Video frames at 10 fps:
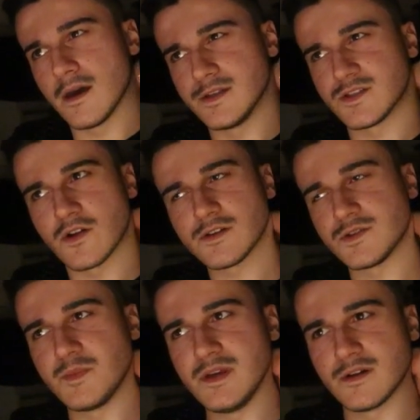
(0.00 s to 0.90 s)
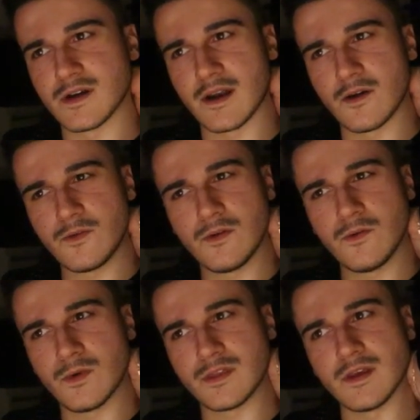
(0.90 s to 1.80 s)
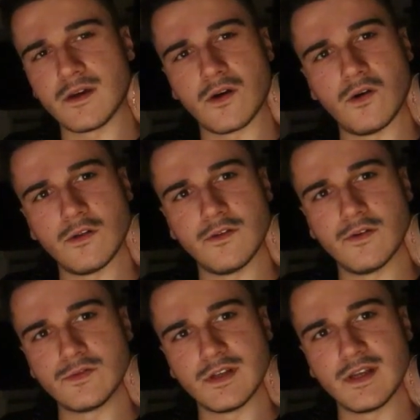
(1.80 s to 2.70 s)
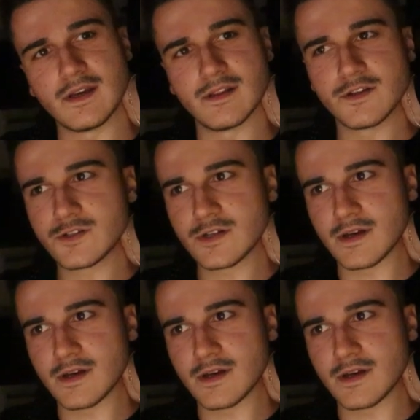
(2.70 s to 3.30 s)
it's not a spear, I don't know what they call those in English,